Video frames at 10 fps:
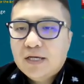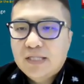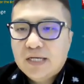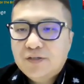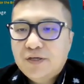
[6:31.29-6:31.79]

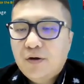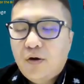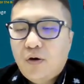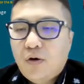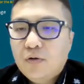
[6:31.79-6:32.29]

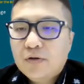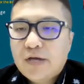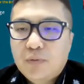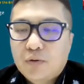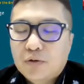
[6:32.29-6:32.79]
connecting all
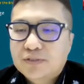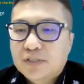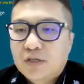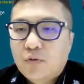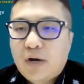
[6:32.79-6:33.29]
cables
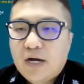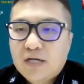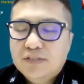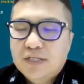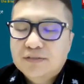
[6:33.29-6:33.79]
and
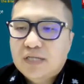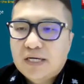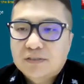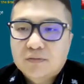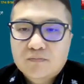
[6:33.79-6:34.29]
wires
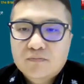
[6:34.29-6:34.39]
inside.